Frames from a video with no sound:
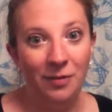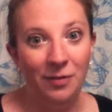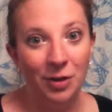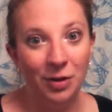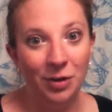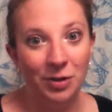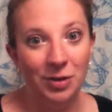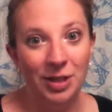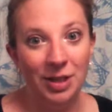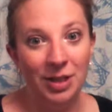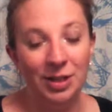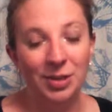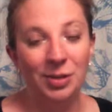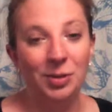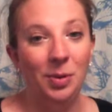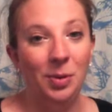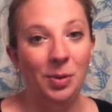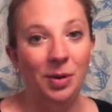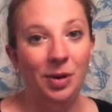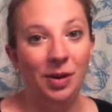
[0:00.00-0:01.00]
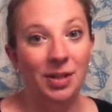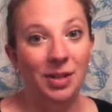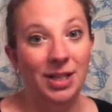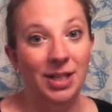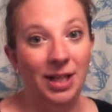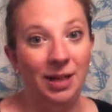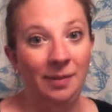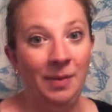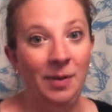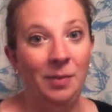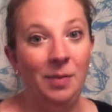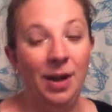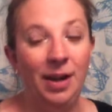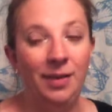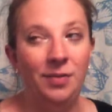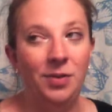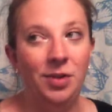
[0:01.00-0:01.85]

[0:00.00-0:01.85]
nurses, or seeing a midwife.